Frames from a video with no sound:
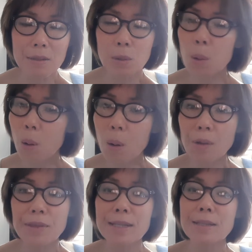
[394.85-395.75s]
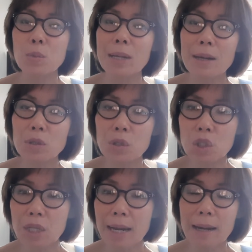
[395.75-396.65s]
So all these we are to
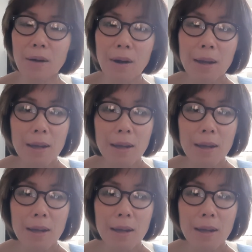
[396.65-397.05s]
share